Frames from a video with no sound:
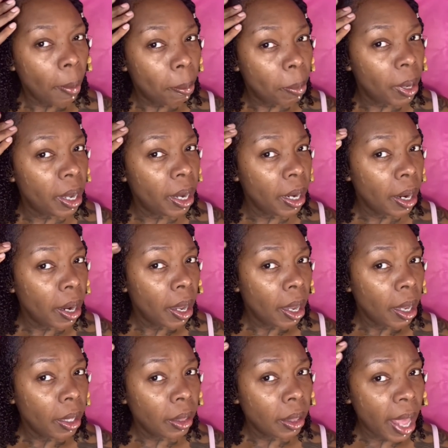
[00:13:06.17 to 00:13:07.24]
but
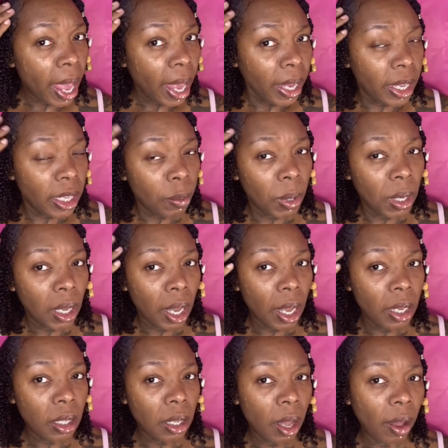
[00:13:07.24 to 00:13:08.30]
that is
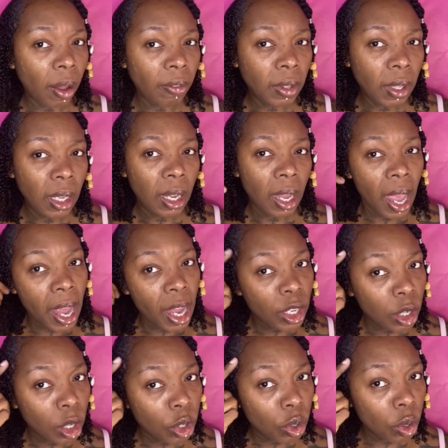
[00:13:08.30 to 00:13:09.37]
because of the edge
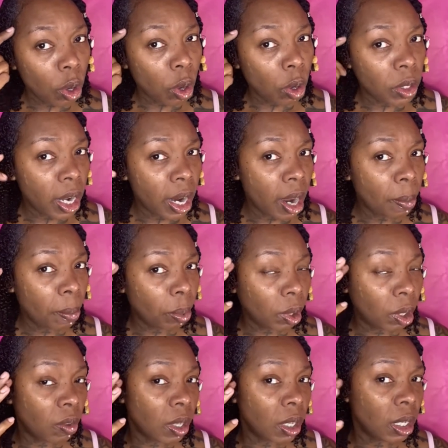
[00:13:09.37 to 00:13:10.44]
control that I
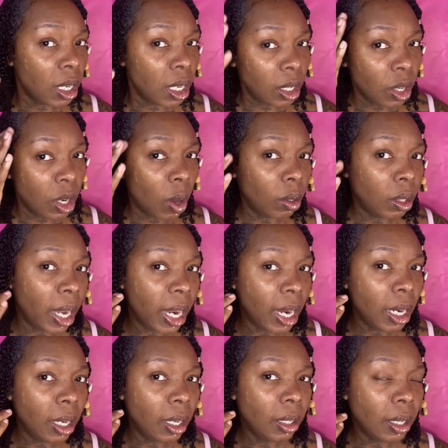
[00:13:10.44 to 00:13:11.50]
previously
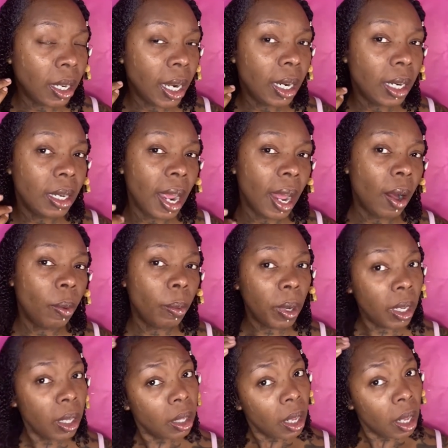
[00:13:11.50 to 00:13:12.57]
laid it down
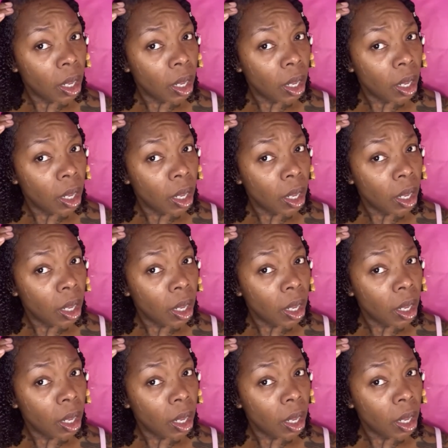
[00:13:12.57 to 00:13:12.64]
with.